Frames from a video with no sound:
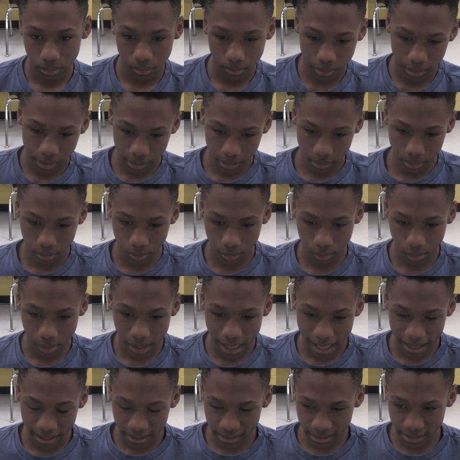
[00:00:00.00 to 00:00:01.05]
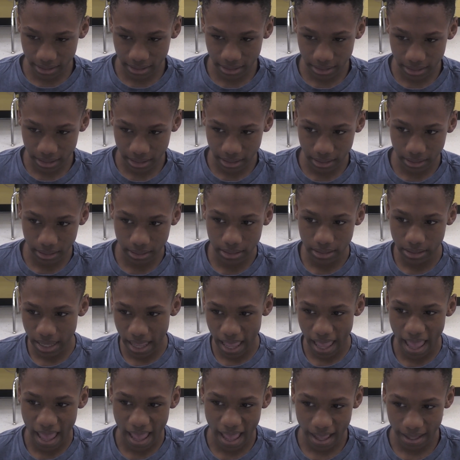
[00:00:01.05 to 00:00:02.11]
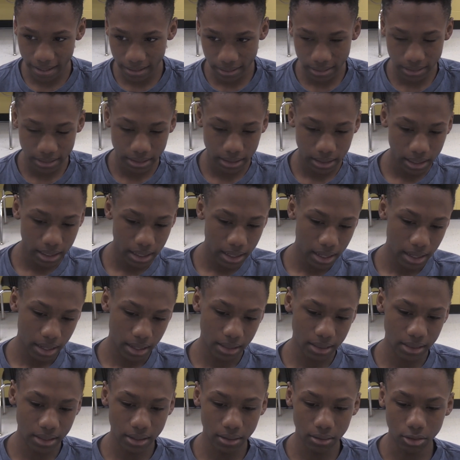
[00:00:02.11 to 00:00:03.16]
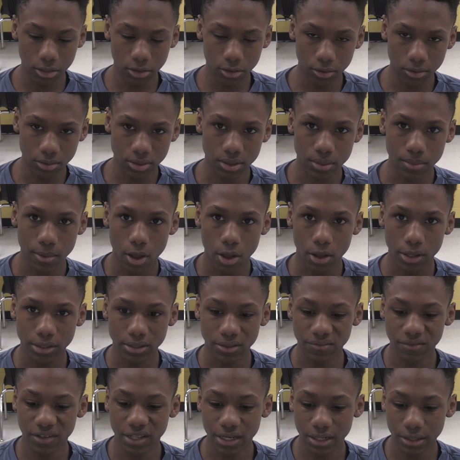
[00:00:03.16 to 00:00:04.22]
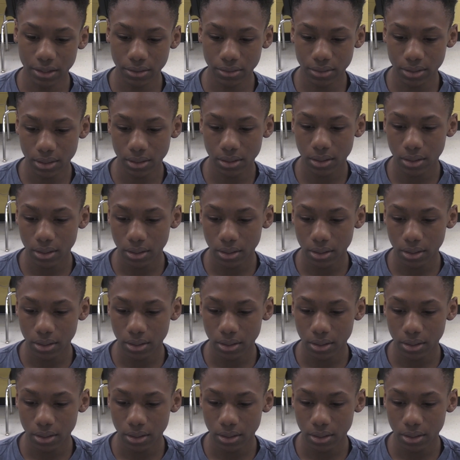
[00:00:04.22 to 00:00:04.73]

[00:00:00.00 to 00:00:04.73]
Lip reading: put in Google AdSense, gets ads, and then throws them onto videos.